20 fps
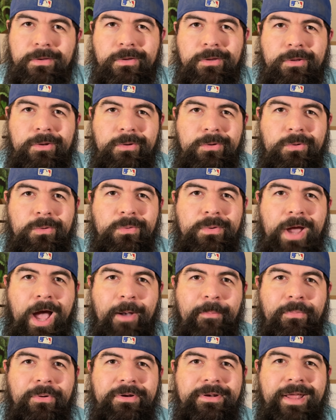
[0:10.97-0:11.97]
new
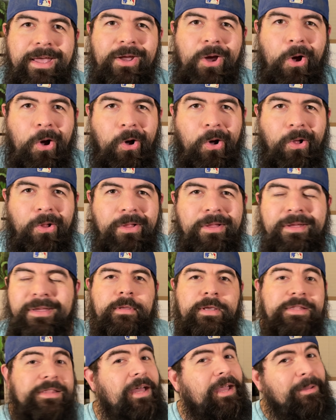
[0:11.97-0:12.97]
comic book day haul.
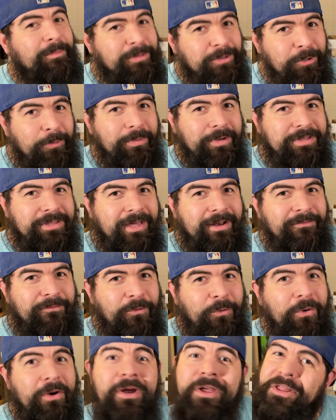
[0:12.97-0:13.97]
Because I am super excited
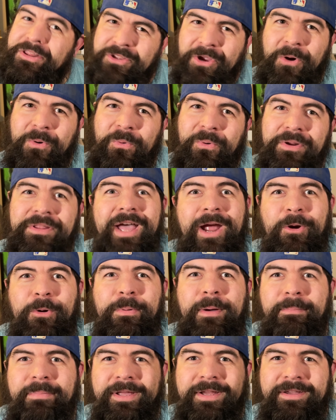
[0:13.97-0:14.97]
for Star Wars High
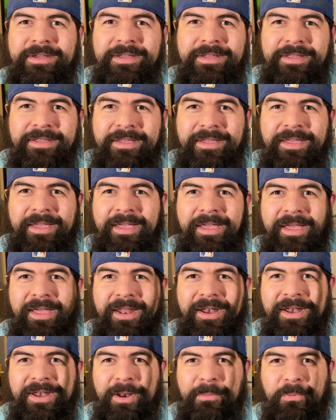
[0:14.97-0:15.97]
Republic
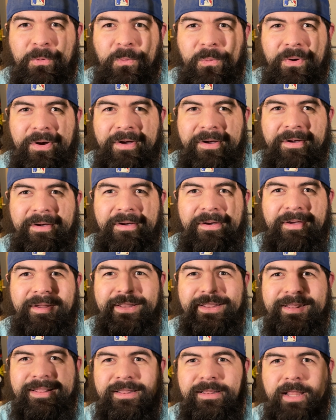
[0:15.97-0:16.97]
#1.
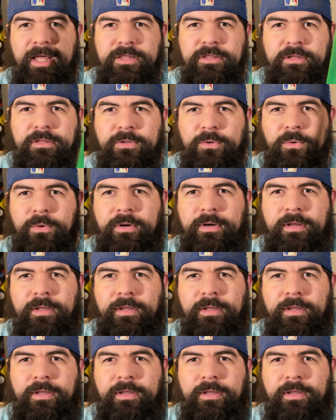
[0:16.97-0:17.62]
Laser sword.